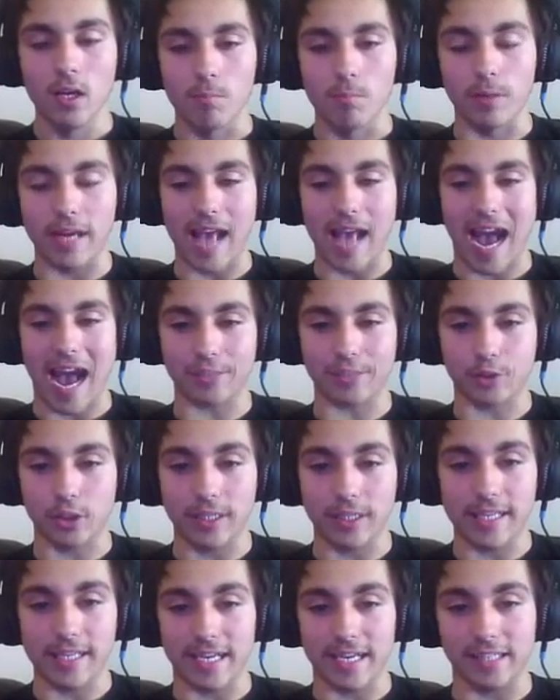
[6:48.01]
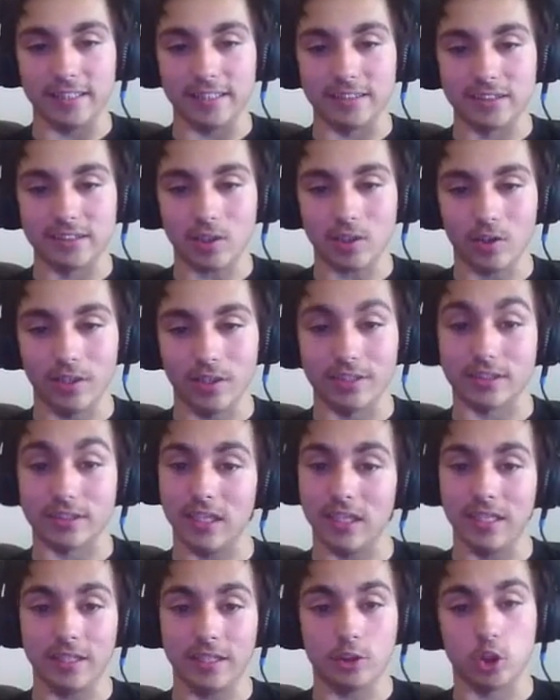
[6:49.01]
But it actually is.
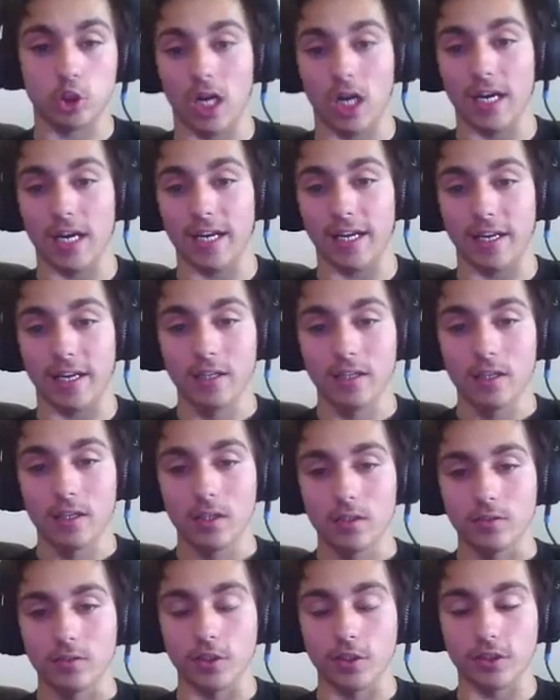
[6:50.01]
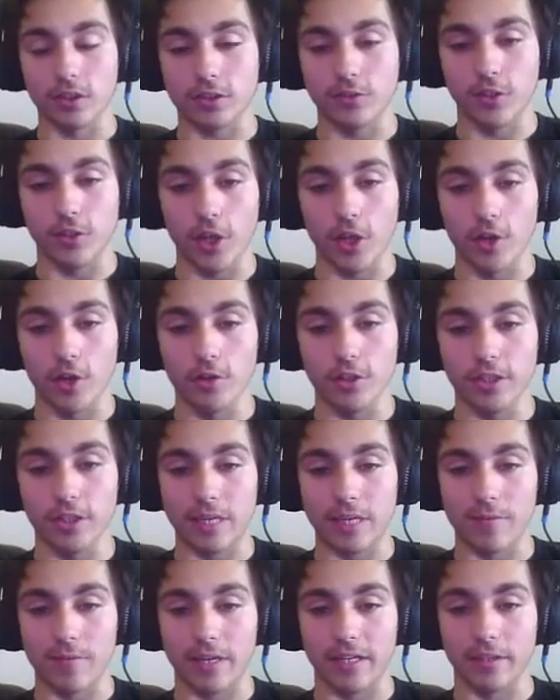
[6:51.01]
Honestly, try it the, the go you
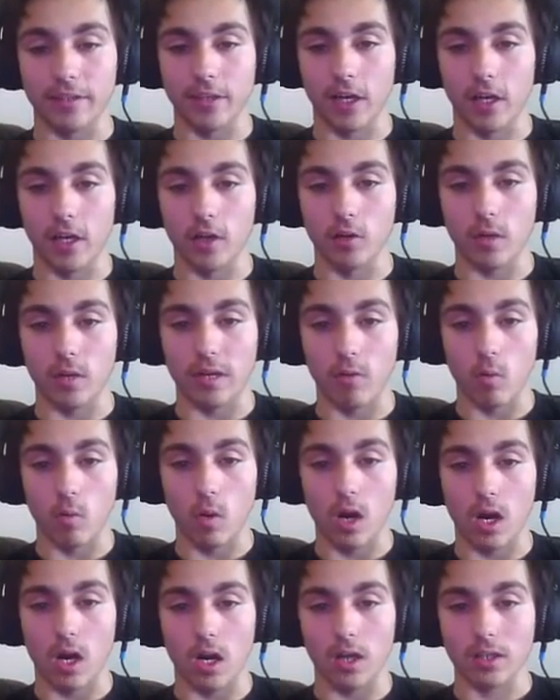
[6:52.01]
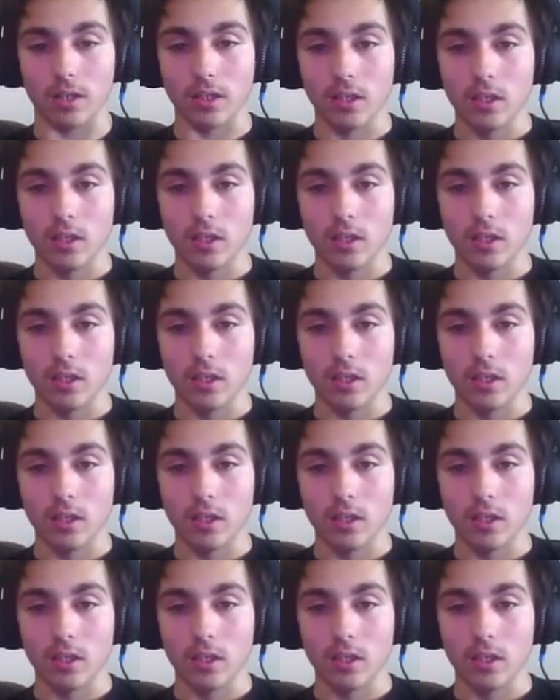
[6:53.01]
give it a go, it'll work.